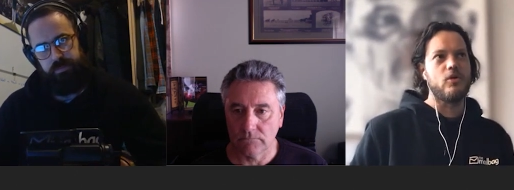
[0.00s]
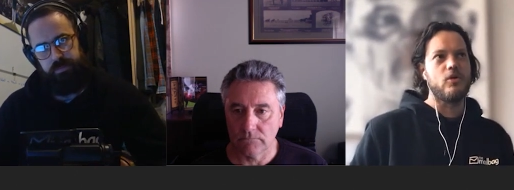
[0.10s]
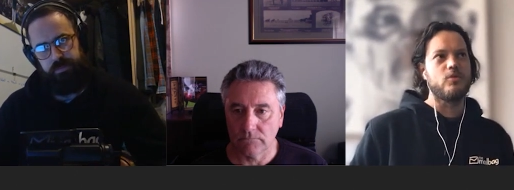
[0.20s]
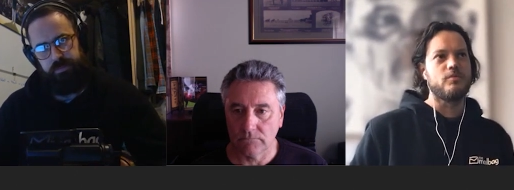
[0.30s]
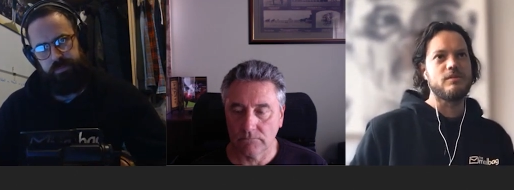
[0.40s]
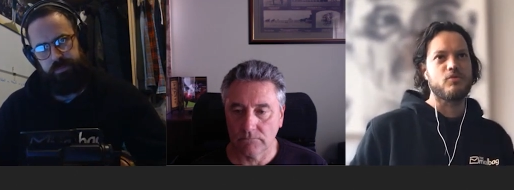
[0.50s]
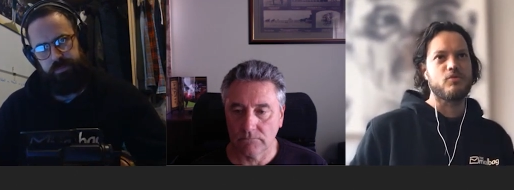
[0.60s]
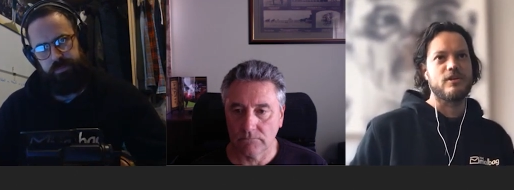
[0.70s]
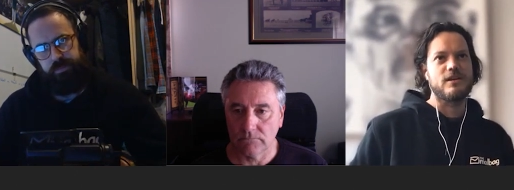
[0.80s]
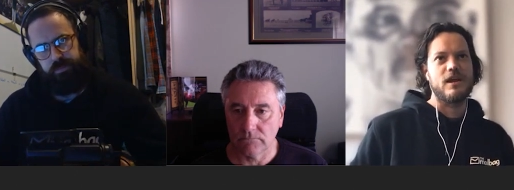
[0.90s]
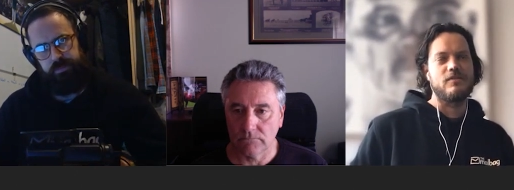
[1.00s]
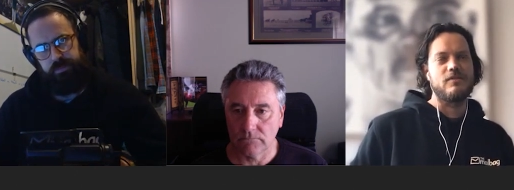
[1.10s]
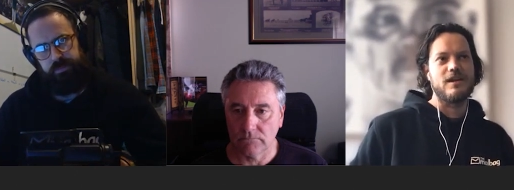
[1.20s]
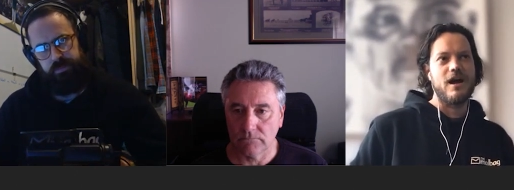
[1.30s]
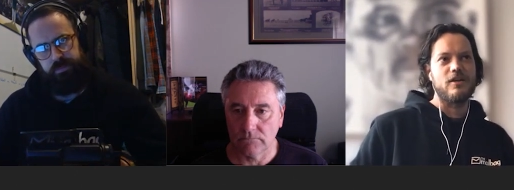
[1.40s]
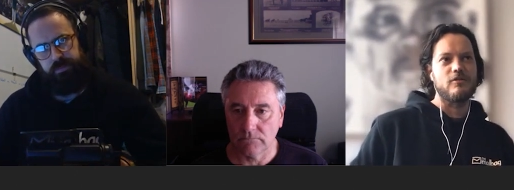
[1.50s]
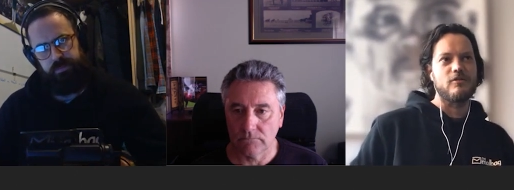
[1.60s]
Speaker 1: well will be pretty key in the yard.